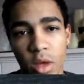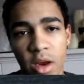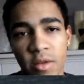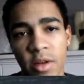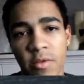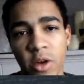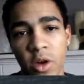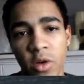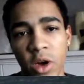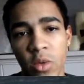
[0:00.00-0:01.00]
And even if you
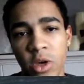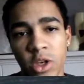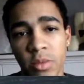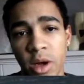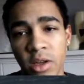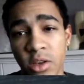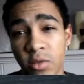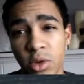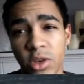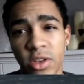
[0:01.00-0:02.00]
don't know which is
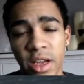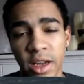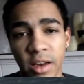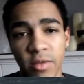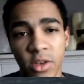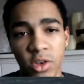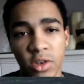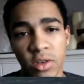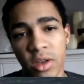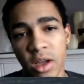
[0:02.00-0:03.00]
positive, which is negative, it's
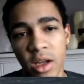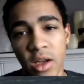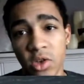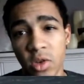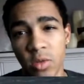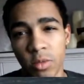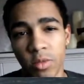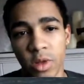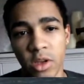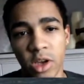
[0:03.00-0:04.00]
just
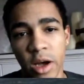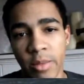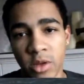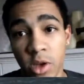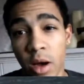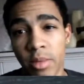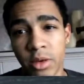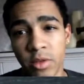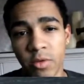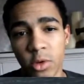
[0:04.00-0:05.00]
assume the top is the
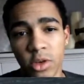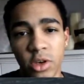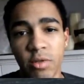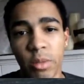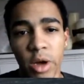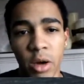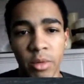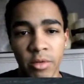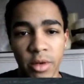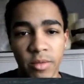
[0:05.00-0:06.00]
opposite voltage of the
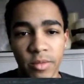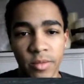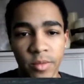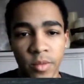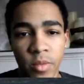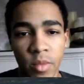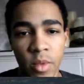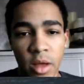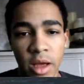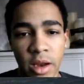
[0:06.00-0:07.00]
bottom of it.
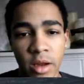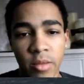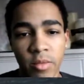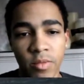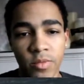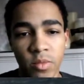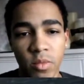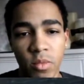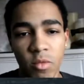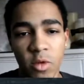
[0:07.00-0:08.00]
And
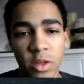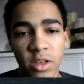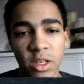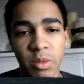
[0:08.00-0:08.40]
for this